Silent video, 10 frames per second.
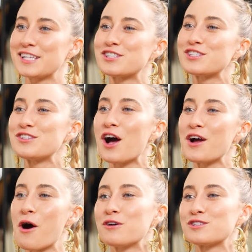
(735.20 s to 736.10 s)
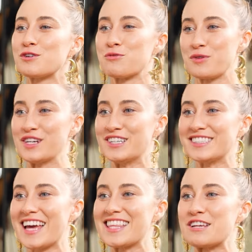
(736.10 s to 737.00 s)
It's just not also
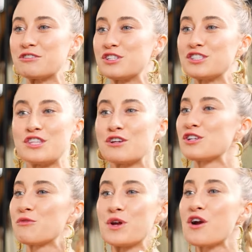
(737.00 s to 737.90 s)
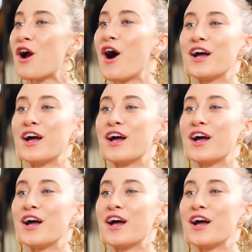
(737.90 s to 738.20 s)
real. Like there's just, there's, we are